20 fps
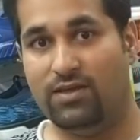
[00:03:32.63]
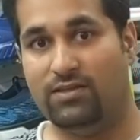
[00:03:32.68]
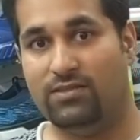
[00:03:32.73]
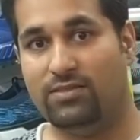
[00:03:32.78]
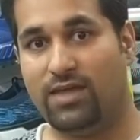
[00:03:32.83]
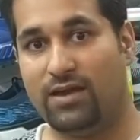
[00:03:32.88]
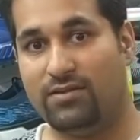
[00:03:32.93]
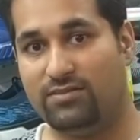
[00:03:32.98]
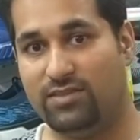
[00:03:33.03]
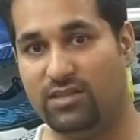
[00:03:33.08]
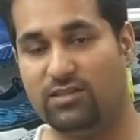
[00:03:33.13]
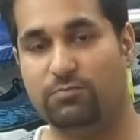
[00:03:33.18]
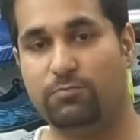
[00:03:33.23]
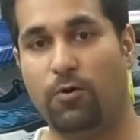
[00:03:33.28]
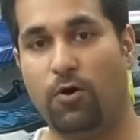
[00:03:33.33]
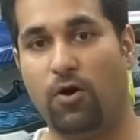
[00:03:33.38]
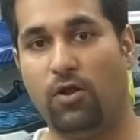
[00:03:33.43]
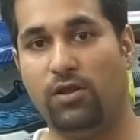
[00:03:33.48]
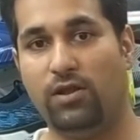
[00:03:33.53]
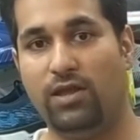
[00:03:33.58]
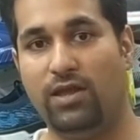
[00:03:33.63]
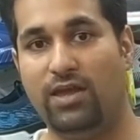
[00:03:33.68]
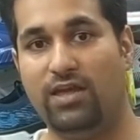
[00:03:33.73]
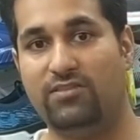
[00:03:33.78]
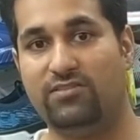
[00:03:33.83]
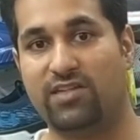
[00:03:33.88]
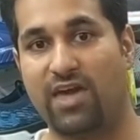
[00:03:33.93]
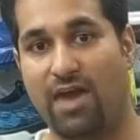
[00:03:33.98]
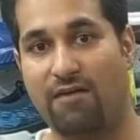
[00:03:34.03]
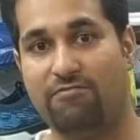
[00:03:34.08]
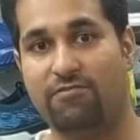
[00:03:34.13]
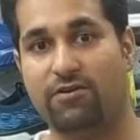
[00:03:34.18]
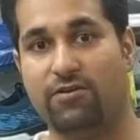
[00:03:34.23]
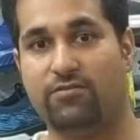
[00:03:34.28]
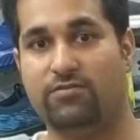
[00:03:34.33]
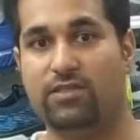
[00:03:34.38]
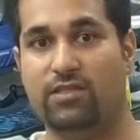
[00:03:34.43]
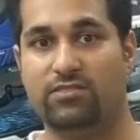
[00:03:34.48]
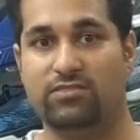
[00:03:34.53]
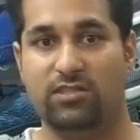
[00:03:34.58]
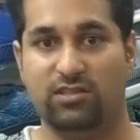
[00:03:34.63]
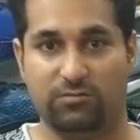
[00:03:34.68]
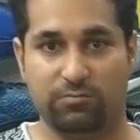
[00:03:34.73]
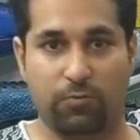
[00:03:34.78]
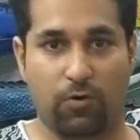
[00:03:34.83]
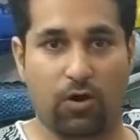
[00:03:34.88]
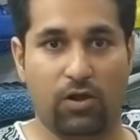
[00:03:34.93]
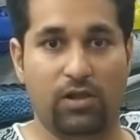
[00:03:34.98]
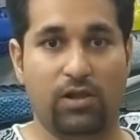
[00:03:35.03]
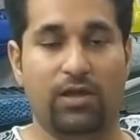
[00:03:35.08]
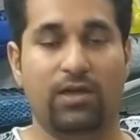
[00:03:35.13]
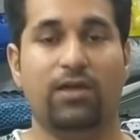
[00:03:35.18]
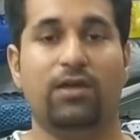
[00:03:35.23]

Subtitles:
that this ball is heavier than this ball,